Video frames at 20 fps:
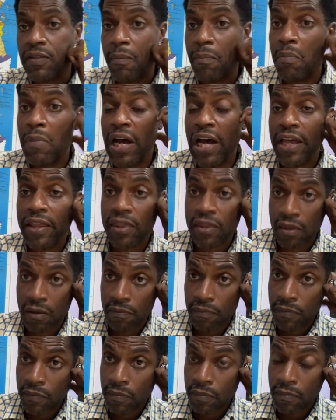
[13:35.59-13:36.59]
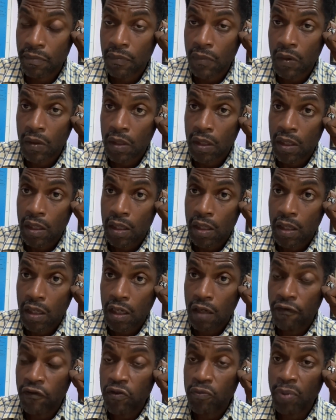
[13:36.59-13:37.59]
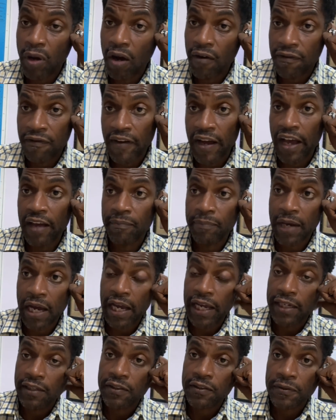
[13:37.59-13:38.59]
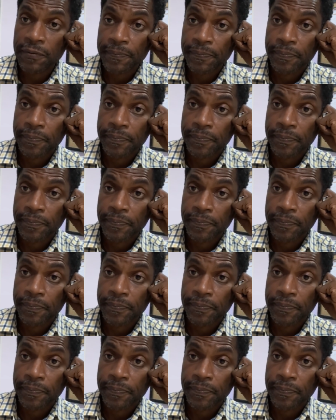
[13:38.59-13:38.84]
a month if you bought 5 bikes.